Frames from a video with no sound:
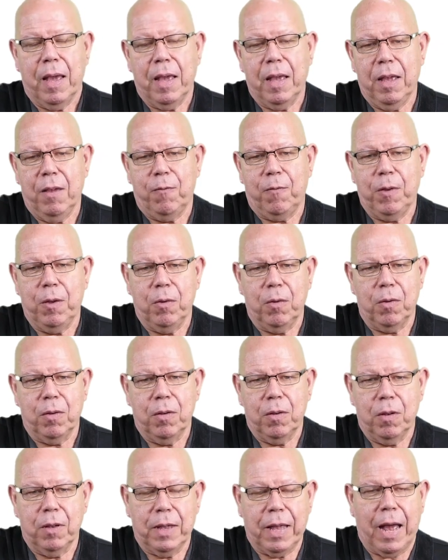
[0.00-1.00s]
If you
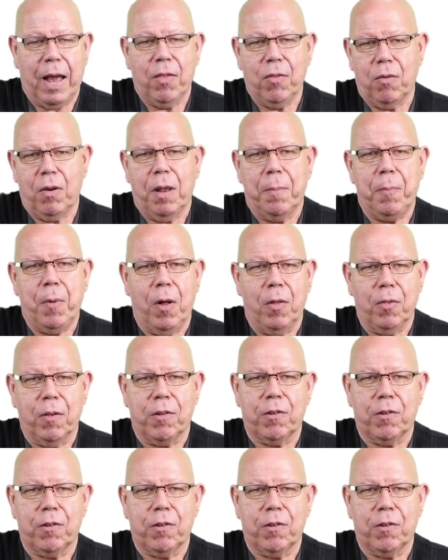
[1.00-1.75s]
gathered up all the